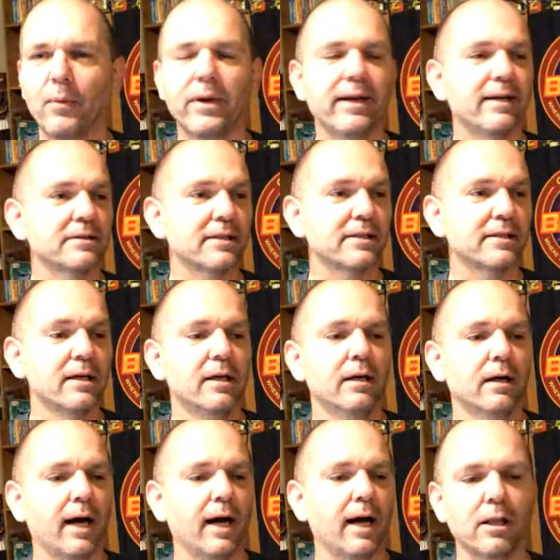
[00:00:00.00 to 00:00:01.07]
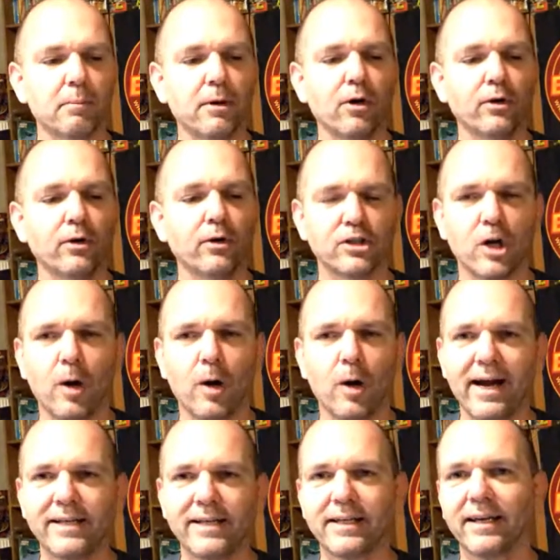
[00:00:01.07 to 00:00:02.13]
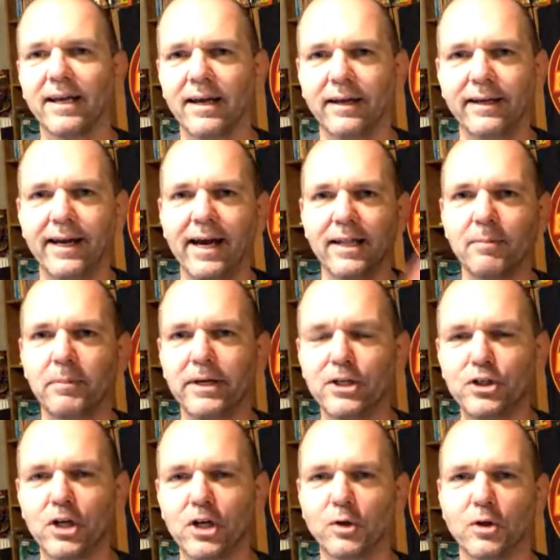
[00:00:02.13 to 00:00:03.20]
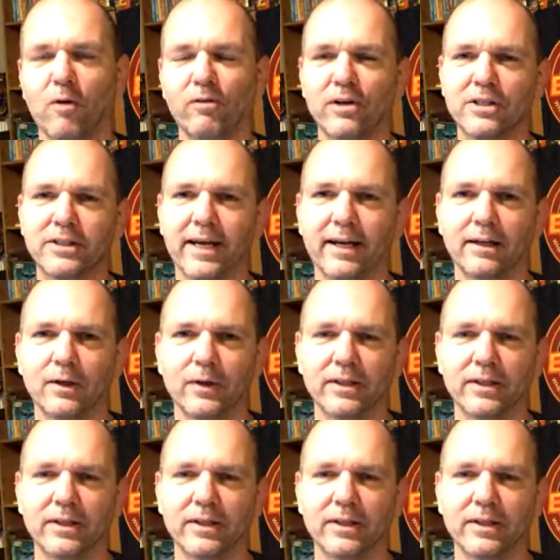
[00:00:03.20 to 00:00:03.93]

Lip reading: And I went in and says, I saw the protest go by. It's like, yeah, the big show's over in St.